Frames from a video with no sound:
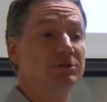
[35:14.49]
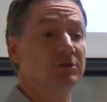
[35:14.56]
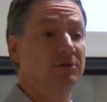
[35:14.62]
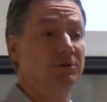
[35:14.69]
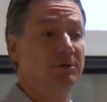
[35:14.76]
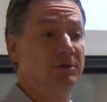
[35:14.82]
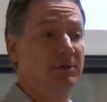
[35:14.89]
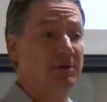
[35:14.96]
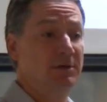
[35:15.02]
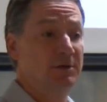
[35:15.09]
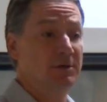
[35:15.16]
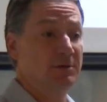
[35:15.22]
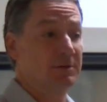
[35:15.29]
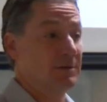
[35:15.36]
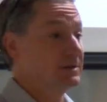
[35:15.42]
to you
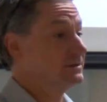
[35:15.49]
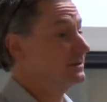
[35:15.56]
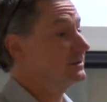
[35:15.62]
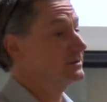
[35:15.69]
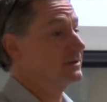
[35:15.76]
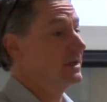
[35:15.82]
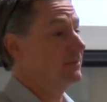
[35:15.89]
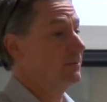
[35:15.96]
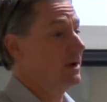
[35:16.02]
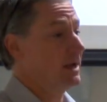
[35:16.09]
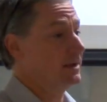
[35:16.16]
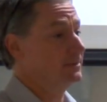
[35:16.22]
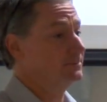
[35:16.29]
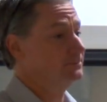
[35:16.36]
thinks the same way.